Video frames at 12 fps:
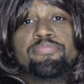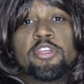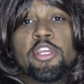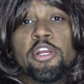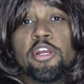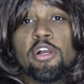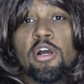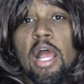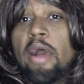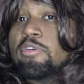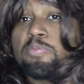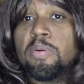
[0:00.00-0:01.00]
Girl,
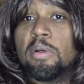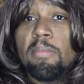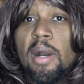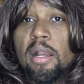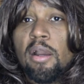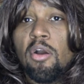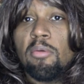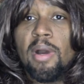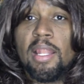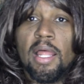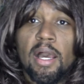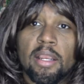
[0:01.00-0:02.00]
I was putting my coat in
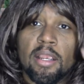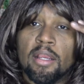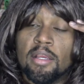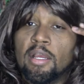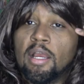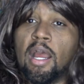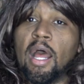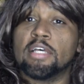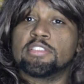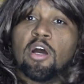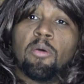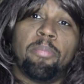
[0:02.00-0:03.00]
my locker. I
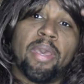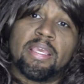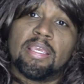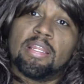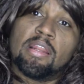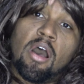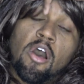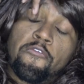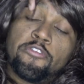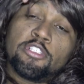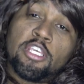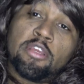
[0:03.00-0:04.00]
saw Becky in the
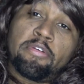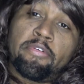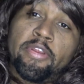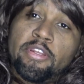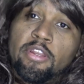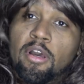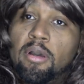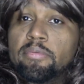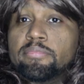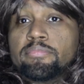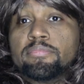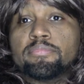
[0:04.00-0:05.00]
office getting written
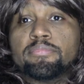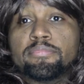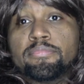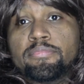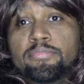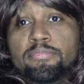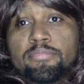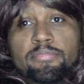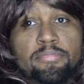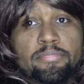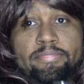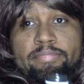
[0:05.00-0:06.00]
up.
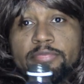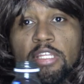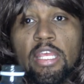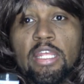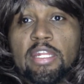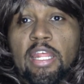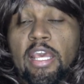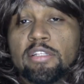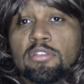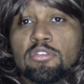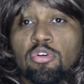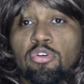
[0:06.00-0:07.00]
Mm-hmm. They had
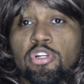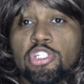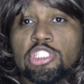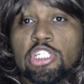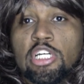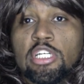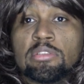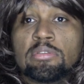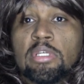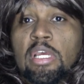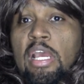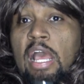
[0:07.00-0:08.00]
the door shut.
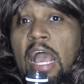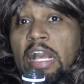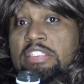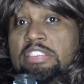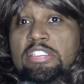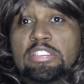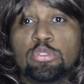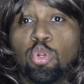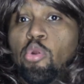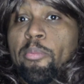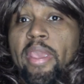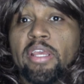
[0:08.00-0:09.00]
I could see the
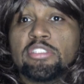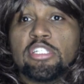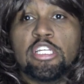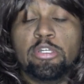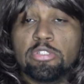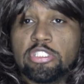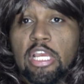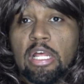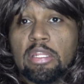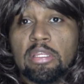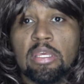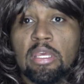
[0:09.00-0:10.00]
store manager. He was
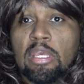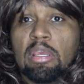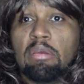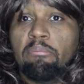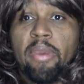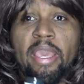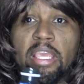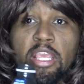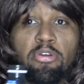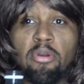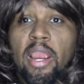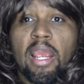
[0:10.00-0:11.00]
yelling. Becky
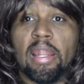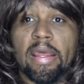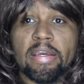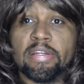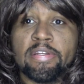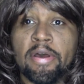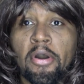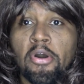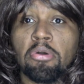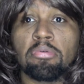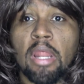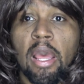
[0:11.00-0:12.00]
crying like her
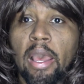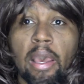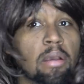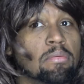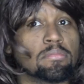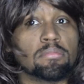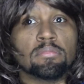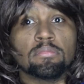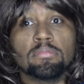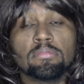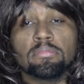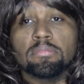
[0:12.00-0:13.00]
dog died.
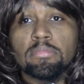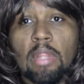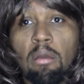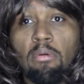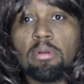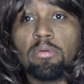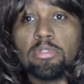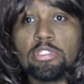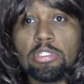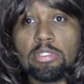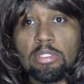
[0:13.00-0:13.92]
I wonder what she